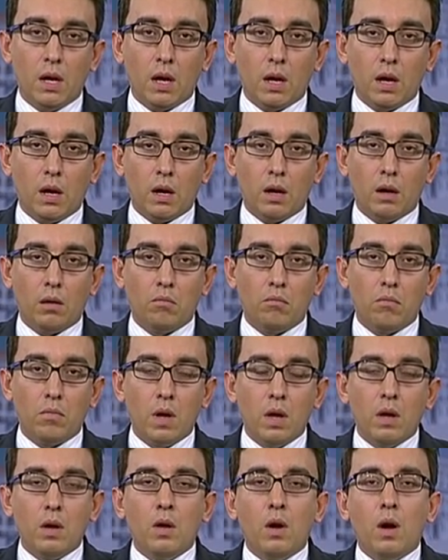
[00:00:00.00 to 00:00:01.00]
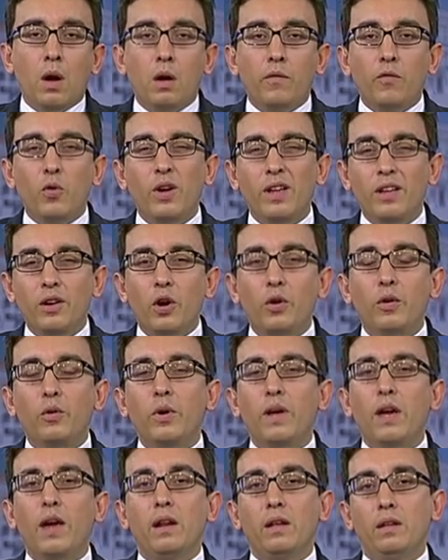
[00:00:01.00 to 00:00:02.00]
Of course,
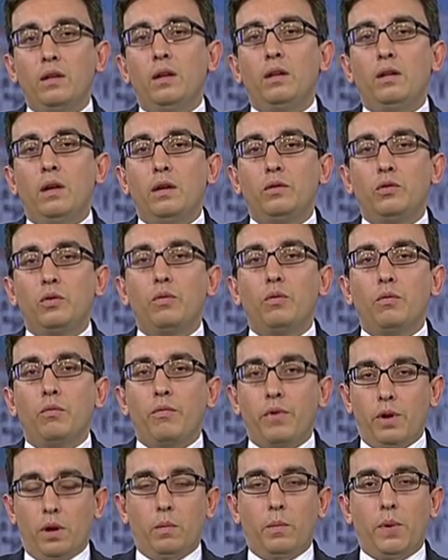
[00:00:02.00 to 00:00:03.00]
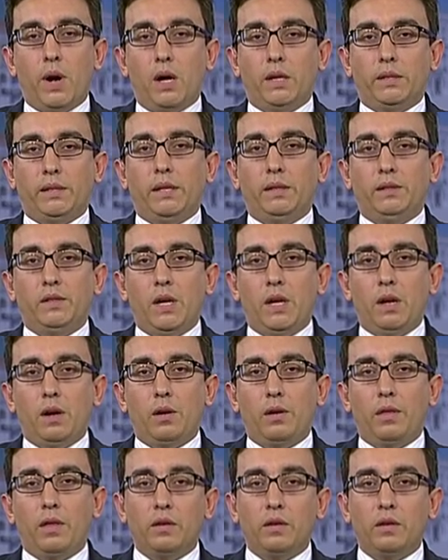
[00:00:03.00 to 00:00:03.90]
we get into real politics here.